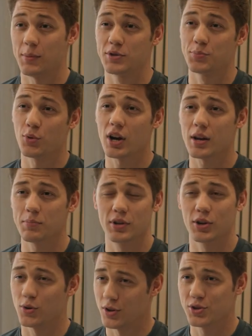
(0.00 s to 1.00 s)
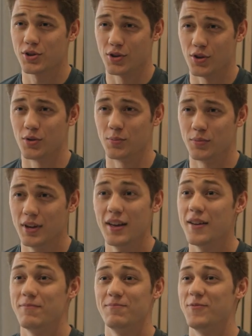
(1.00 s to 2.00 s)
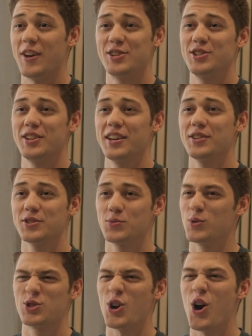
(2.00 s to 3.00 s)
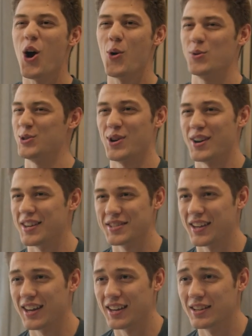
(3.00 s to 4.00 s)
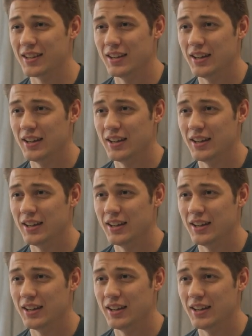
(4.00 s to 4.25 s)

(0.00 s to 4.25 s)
and was brought up in a Christian home. VeggieTales was always on as a kid.